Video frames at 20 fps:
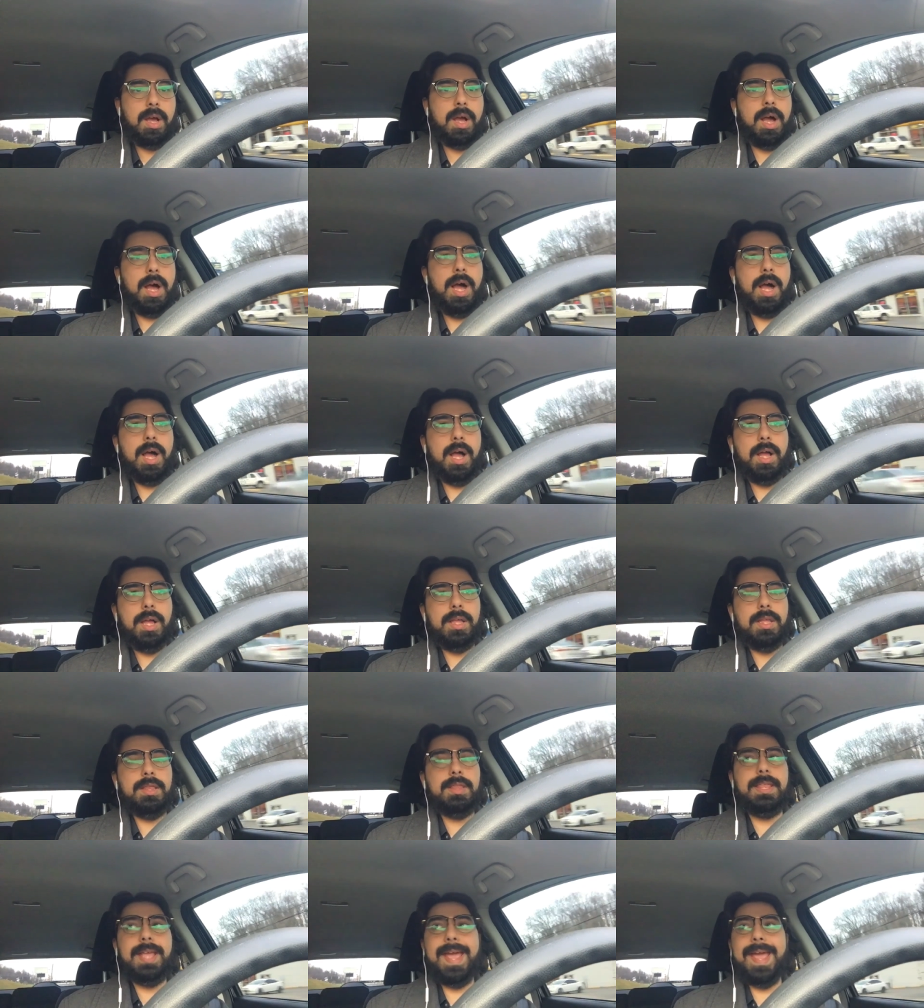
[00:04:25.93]
uh,
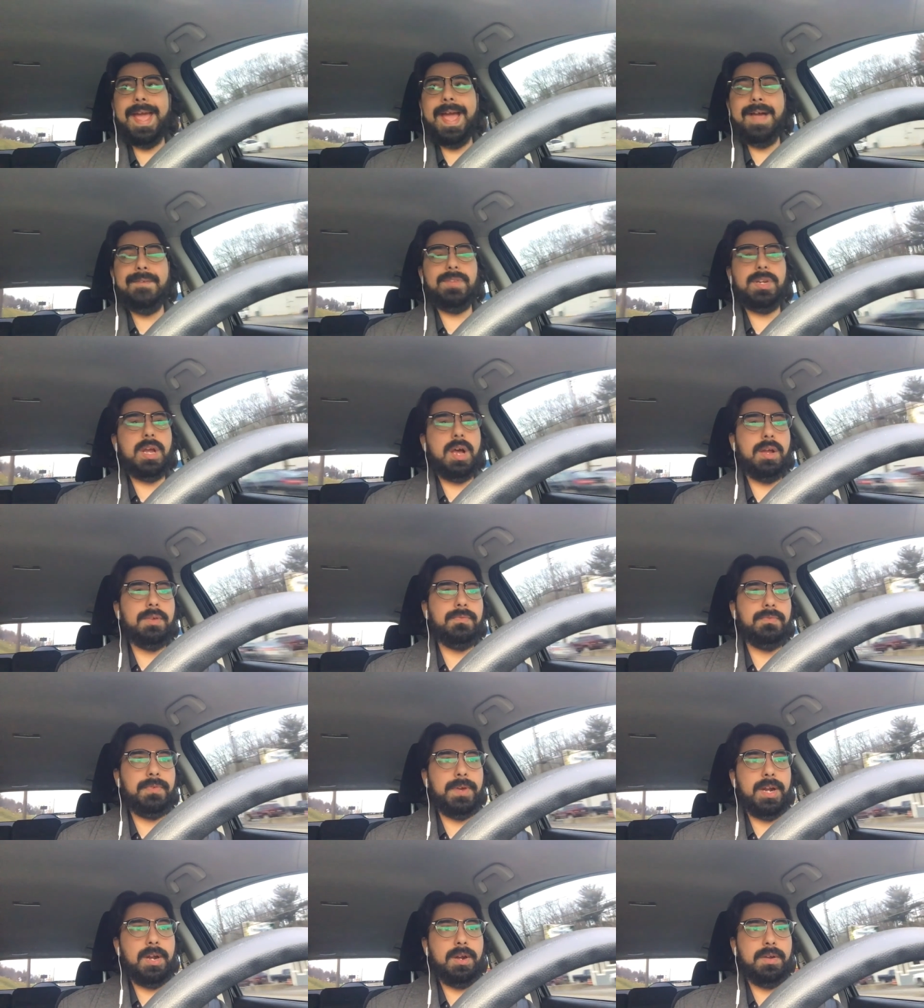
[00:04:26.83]
they have an
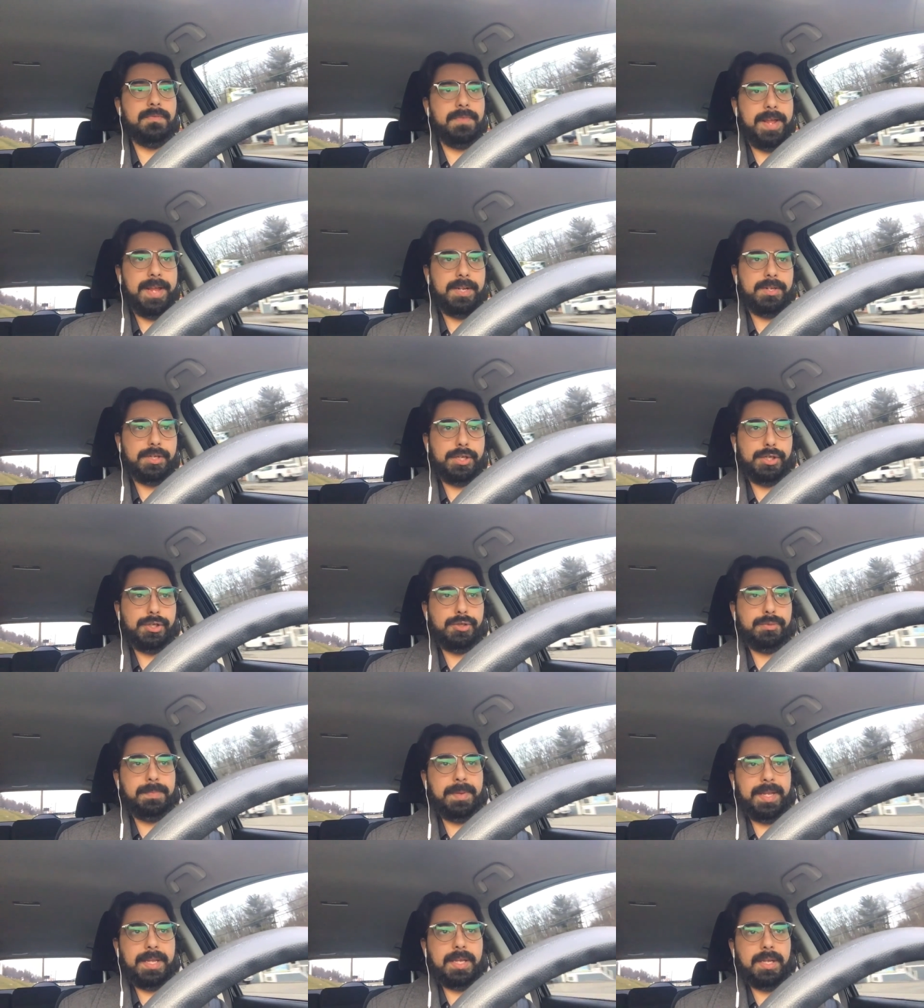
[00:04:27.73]
unfair
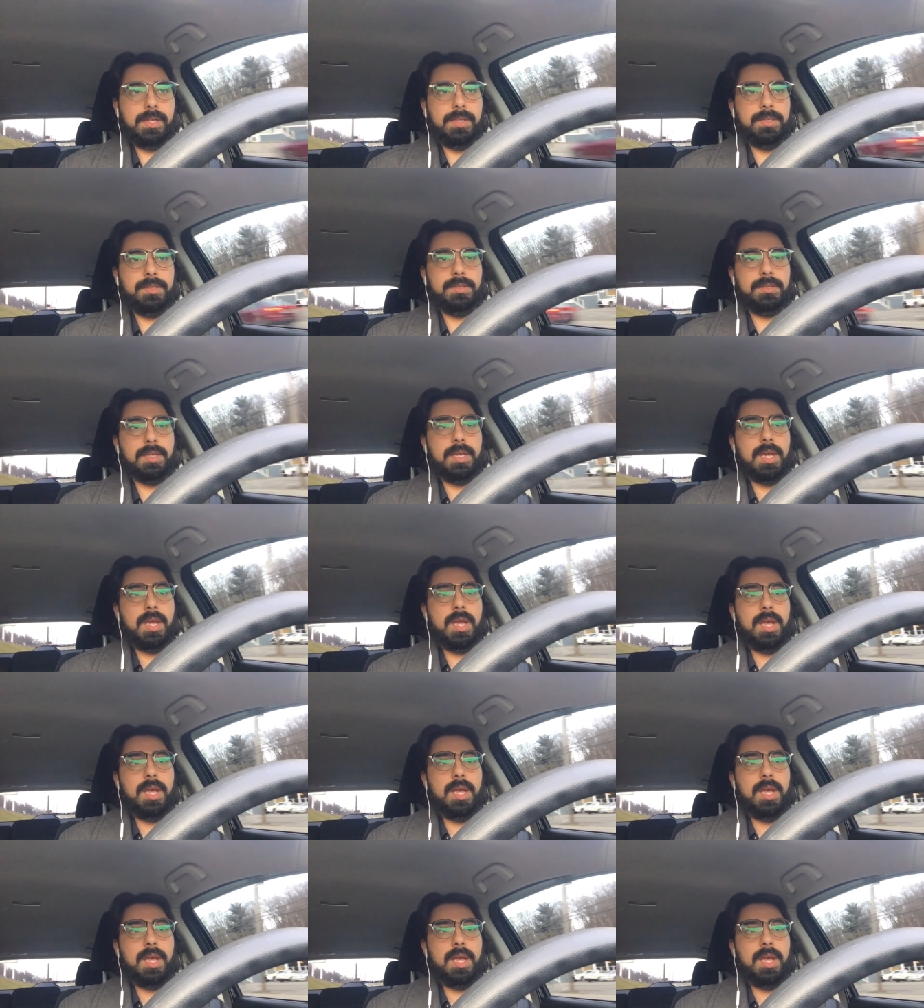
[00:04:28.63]
advantage because